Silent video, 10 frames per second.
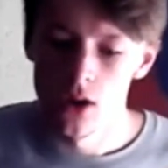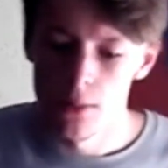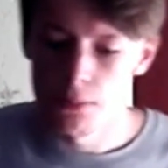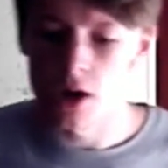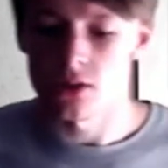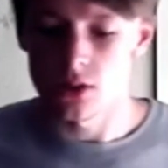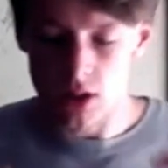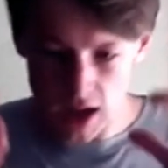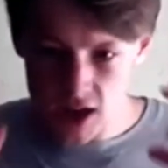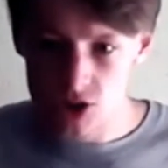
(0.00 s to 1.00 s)
But
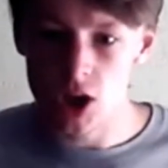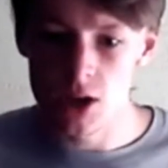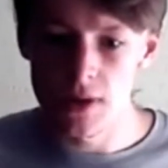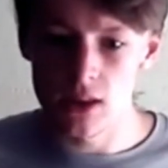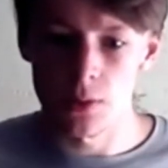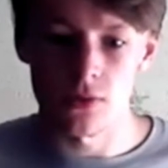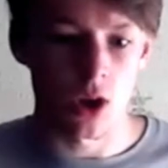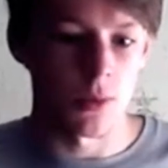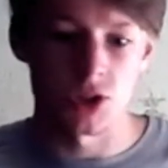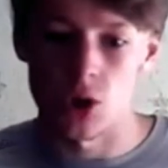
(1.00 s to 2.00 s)
here's how you make the perfect
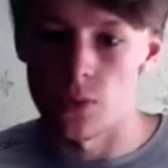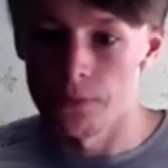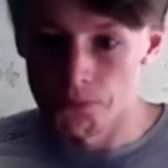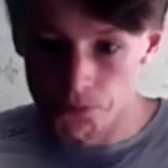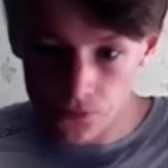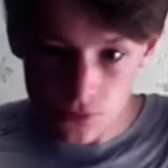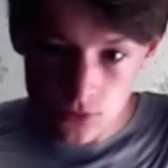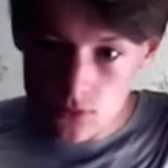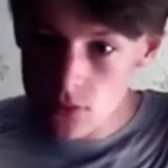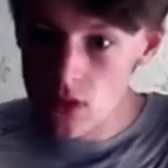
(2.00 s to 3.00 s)
cup of joe.
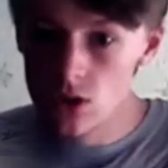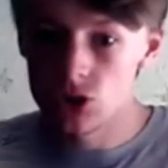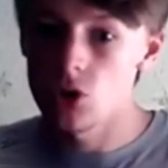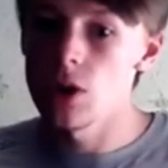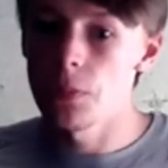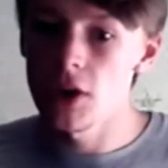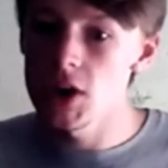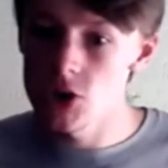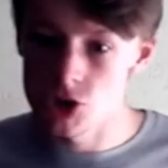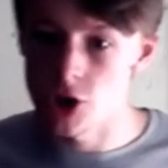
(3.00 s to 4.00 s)
So you put in
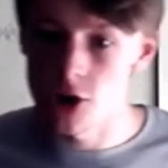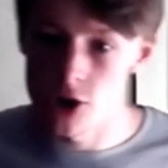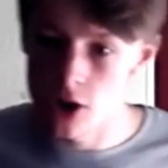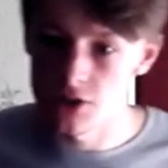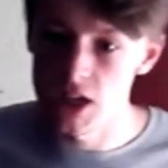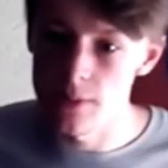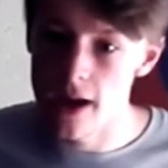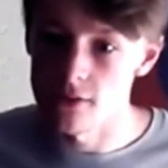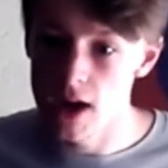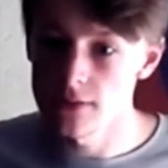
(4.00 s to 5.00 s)
your sugar, your tea
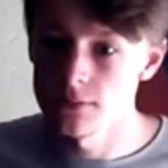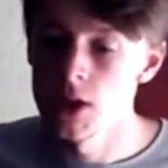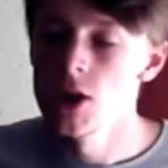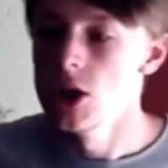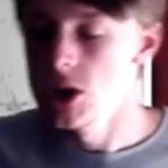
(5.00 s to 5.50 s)
bag, right? You